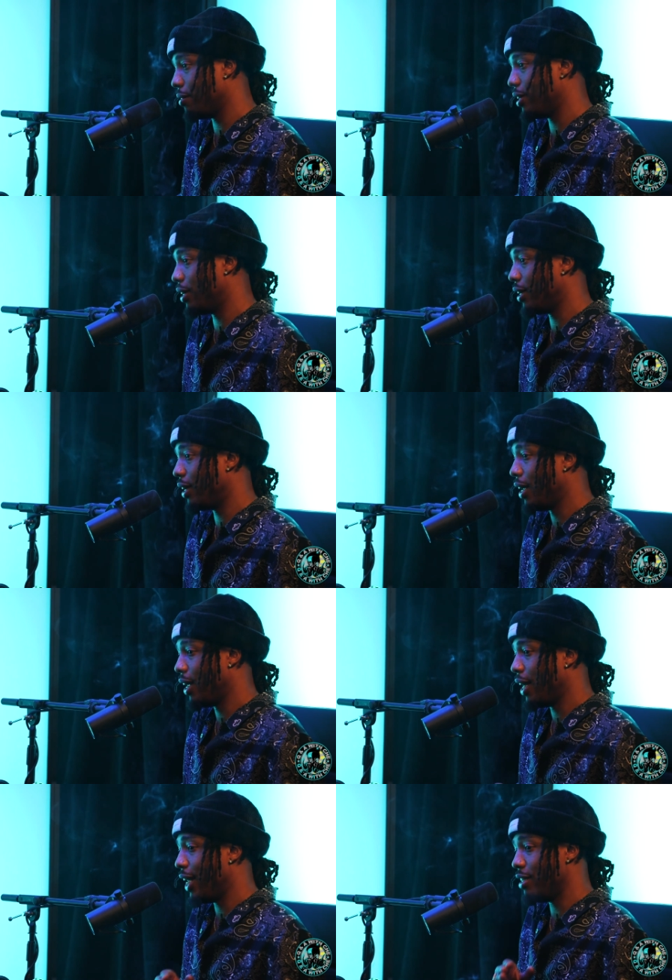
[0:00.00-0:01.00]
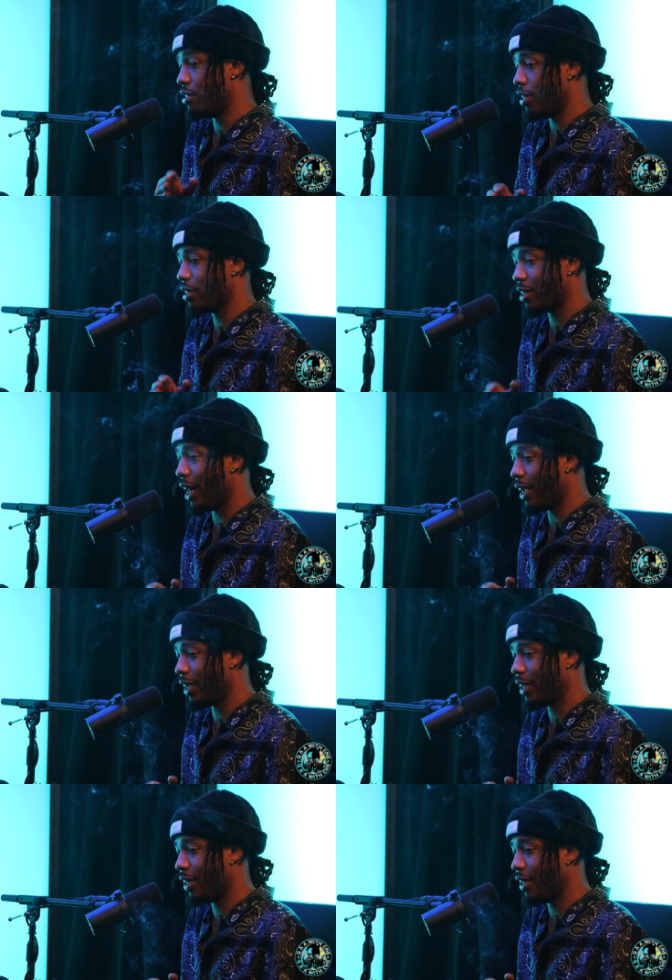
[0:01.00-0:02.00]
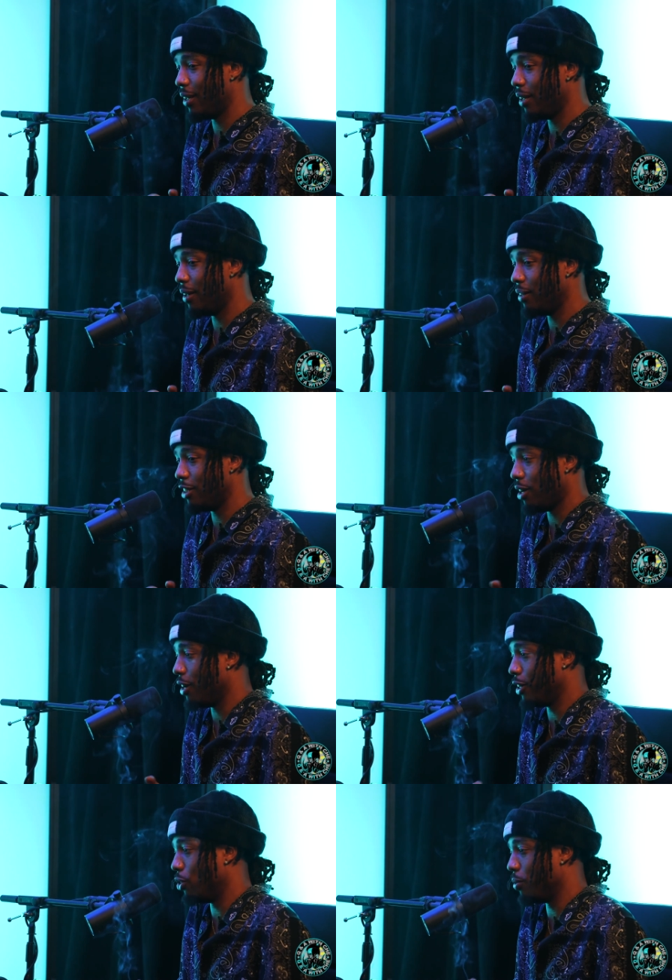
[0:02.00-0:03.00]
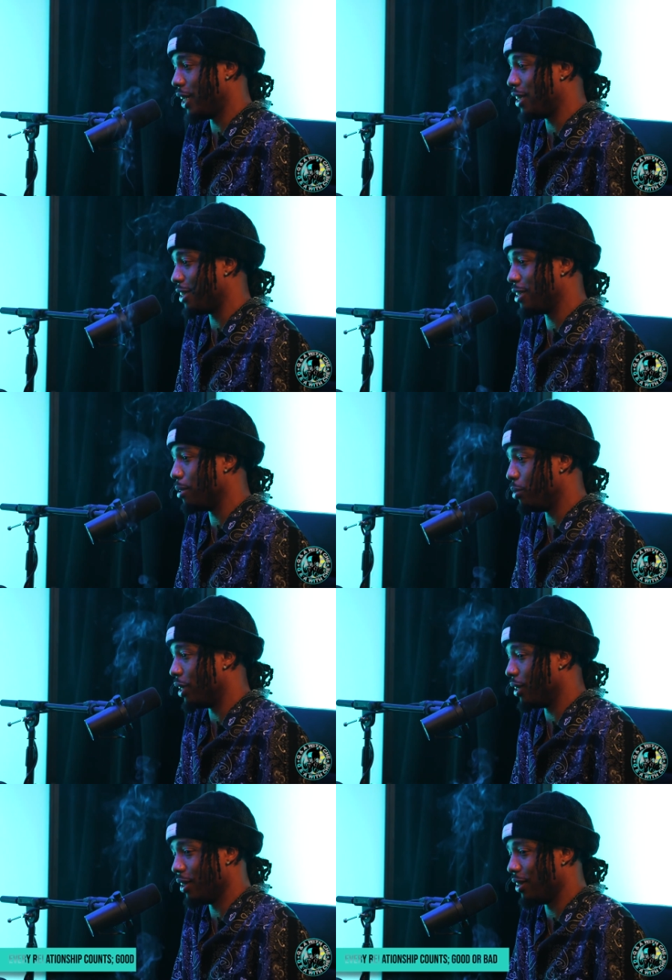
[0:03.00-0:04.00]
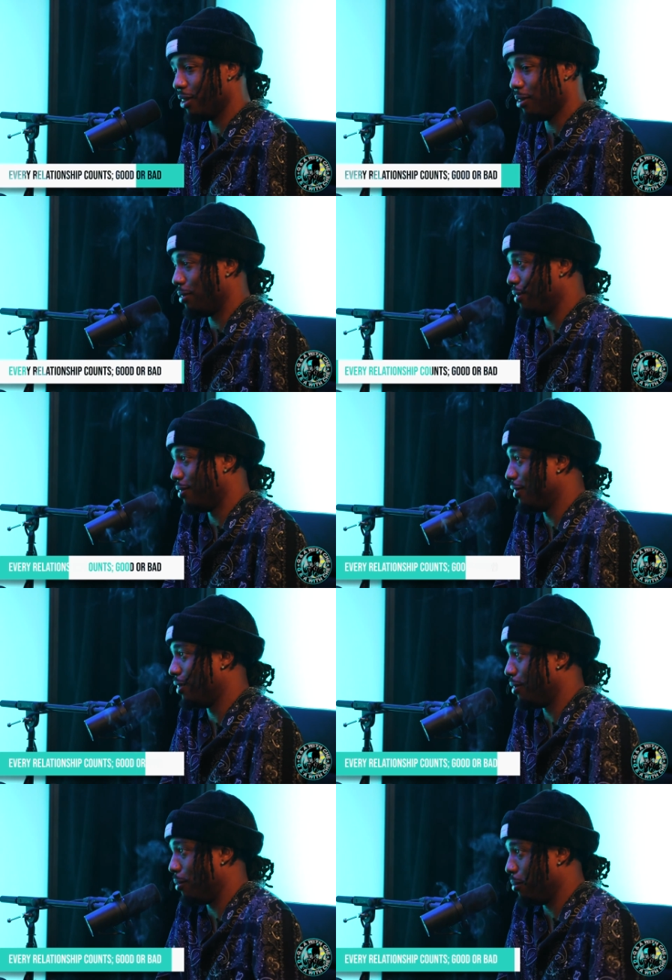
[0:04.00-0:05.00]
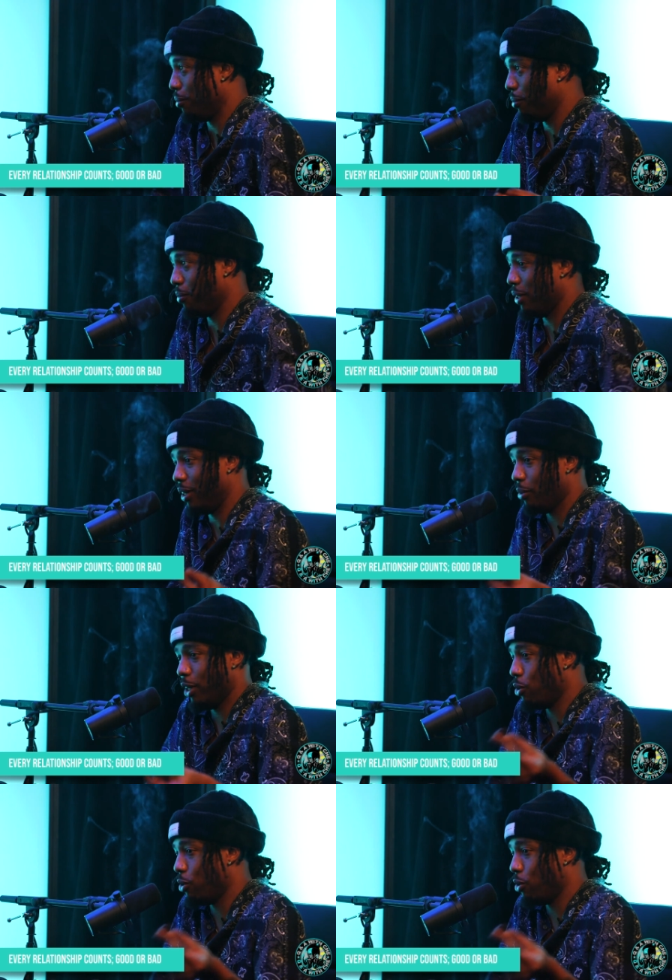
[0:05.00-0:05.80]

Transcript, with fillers: everything, it's just like starting a new relationship with a with, with